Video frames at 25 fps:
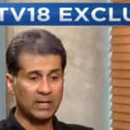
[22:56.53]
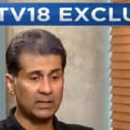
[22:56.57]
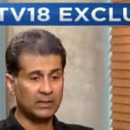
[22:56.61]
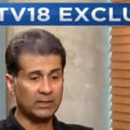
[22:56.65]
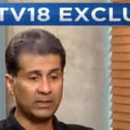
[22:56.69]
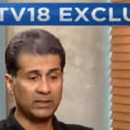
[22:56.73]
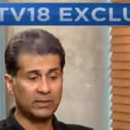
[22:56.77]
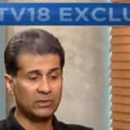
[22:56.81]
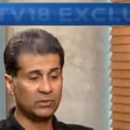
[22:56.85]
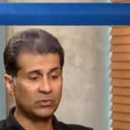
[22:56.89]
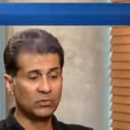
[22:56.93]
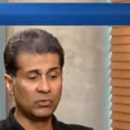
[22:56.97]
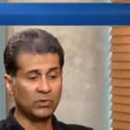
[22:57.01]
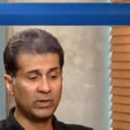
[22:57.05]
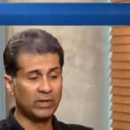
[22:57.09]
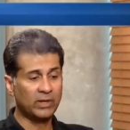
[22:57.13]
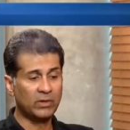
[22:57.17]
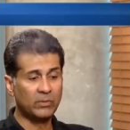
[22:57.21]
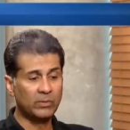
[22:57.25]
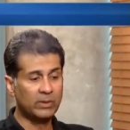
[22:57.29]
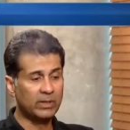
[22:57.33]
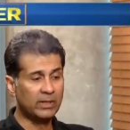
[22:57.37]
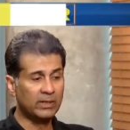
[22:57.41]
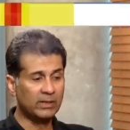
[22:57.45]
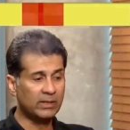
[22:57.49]
mm. and there is no
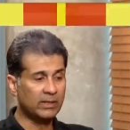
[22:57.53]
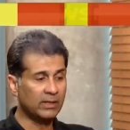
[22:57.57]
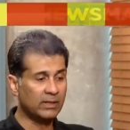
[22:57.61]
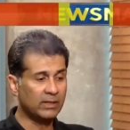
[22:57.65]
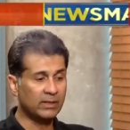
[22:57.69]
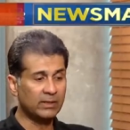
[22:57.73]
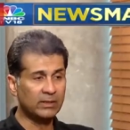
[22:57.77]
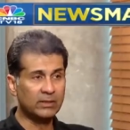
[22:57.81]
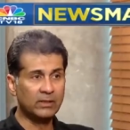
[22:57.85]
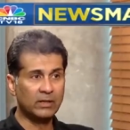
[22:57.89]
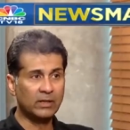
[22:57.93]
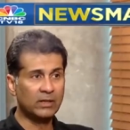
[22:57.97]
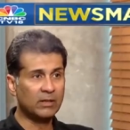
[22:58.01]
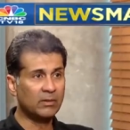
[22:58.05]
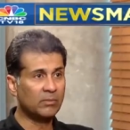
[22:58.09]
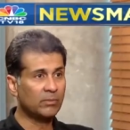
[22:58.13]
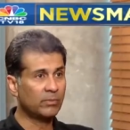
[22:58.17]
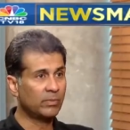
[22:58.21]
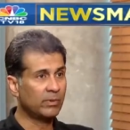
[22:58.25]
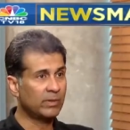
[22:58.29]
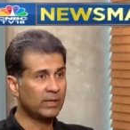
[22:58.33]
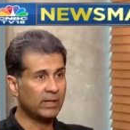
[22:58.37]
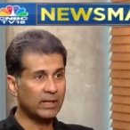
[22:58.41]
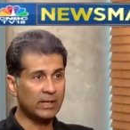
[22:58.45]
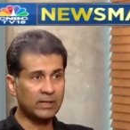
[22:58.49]
equity that either
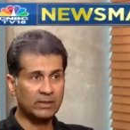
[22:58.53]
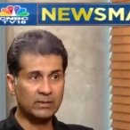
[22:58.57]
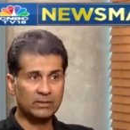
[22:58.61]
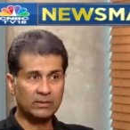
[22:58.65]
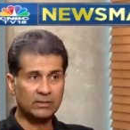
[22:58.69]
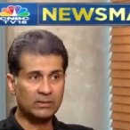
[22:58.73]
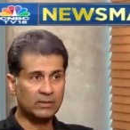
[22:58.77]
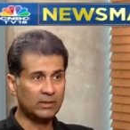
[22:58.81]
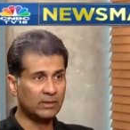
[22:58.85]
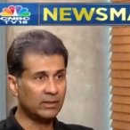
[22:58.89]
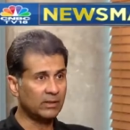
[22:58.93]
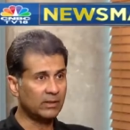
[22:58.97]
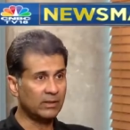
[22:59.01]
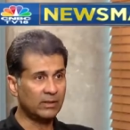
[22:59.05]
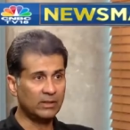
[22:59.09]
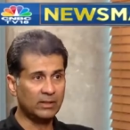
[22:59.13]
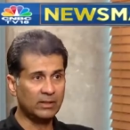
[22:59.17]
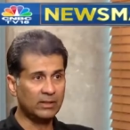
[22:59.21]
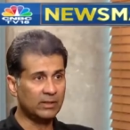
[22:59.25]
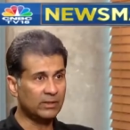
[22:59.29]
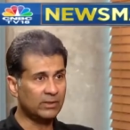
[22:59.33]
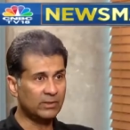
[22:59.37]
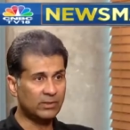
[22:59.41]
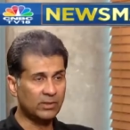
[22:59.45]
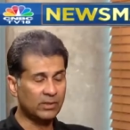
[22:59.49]
company has
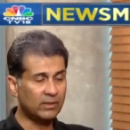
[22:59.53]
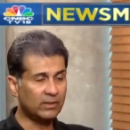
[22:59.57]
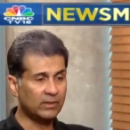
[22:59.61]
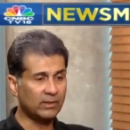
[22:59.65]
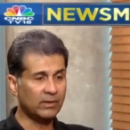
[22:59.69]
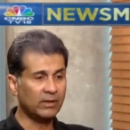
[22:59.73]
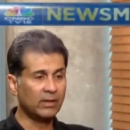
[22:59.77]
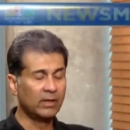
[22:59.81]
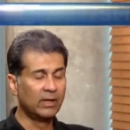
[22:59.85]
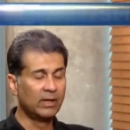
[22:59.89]
in, each other.